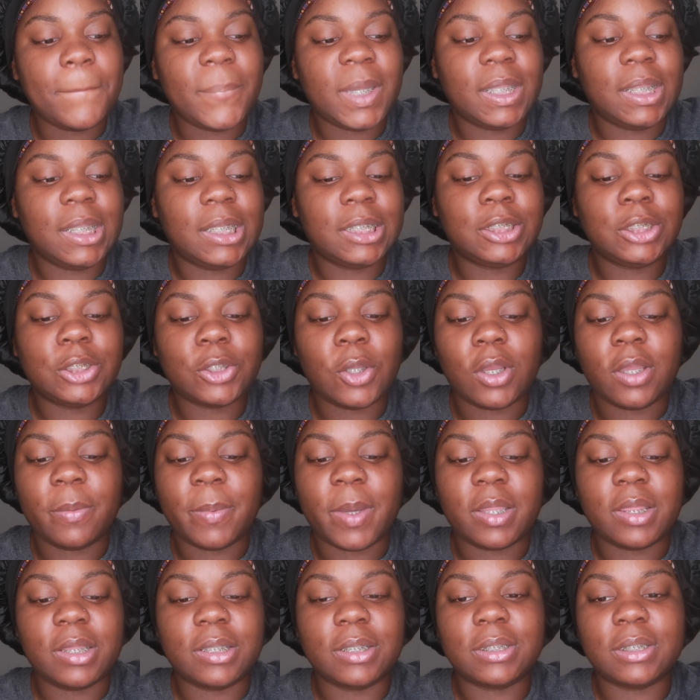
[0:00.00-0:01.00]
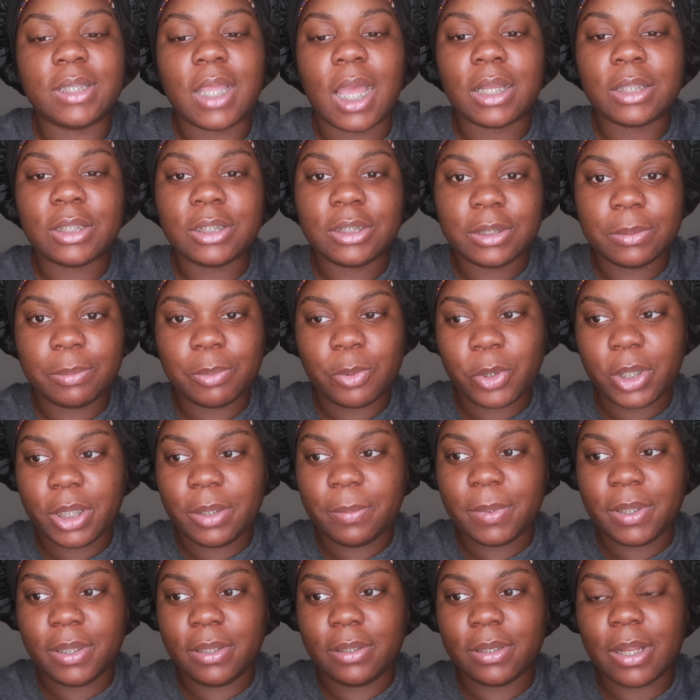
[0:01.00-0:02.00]
But let's talk about this doctor's
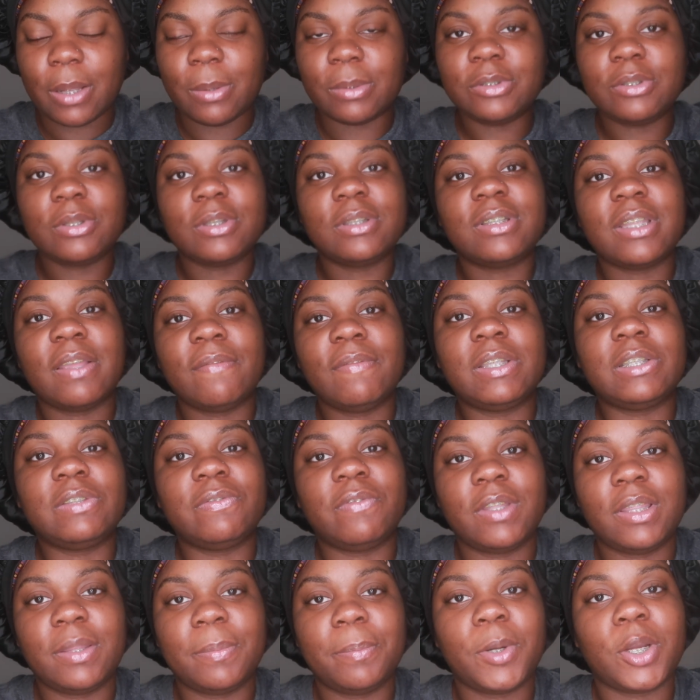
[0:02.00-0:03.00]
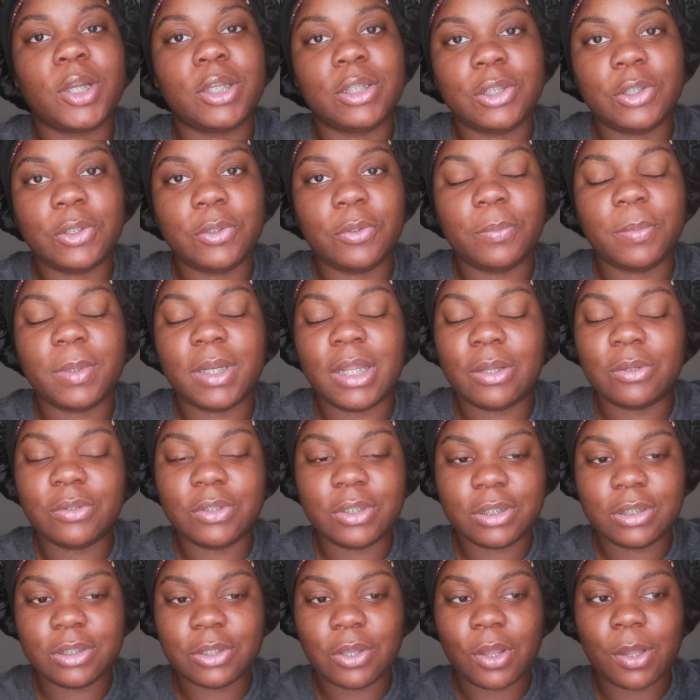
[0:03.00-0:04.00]
appointment. I was going to save this for part two, but I'll
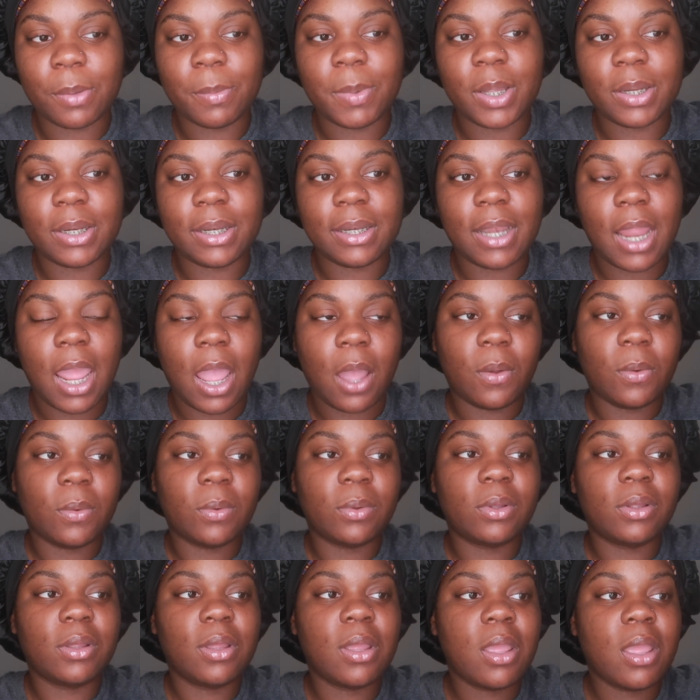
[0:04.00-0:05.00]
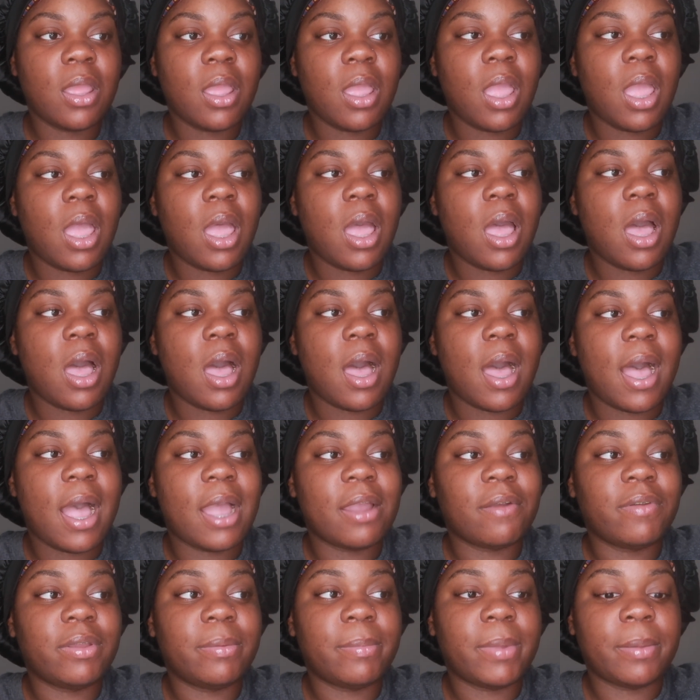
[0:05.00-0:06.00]
just talk about it now.
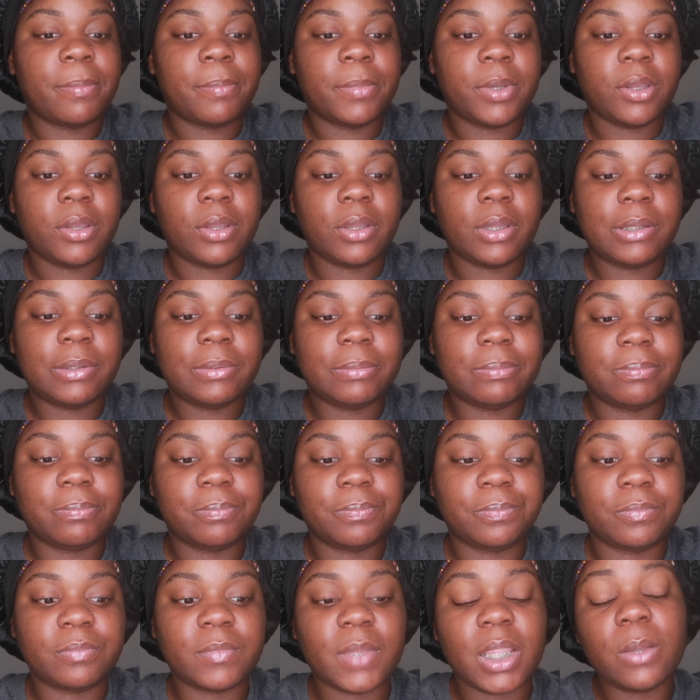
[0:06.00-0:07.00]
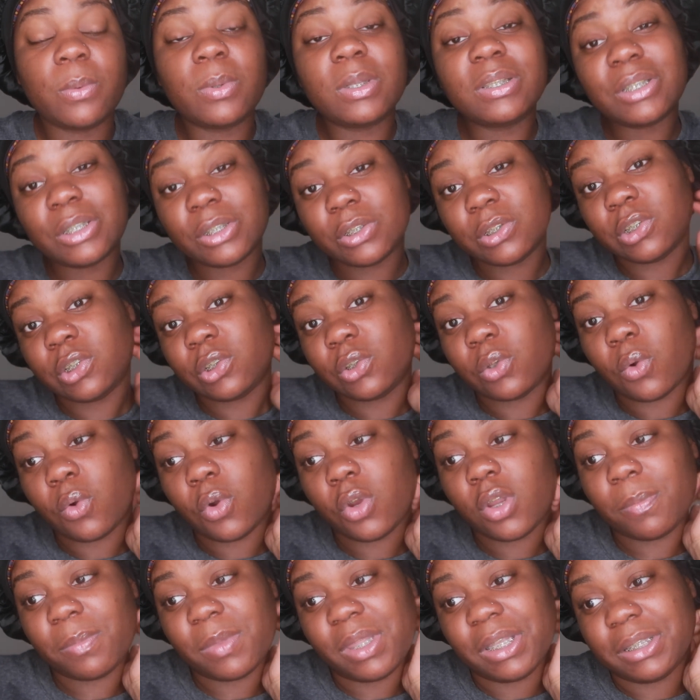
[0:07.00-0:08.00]
I remember it was a
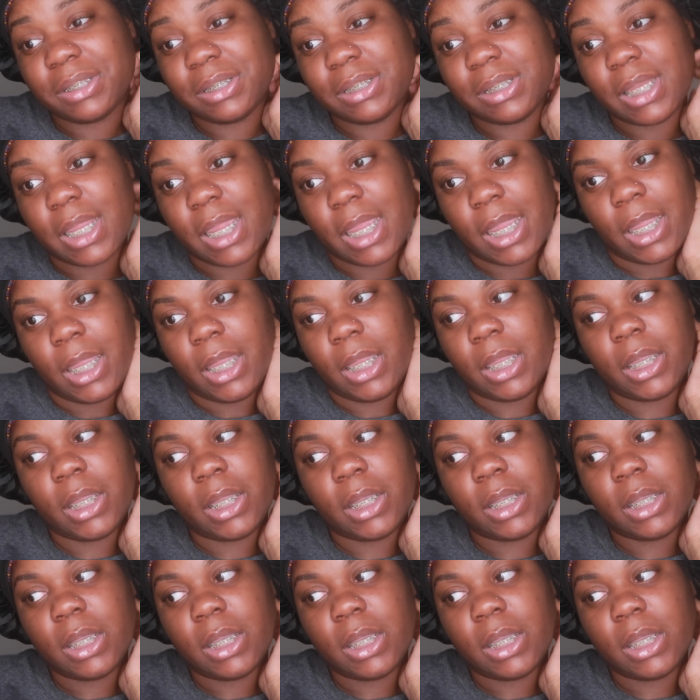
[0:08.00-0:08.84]
storm this day.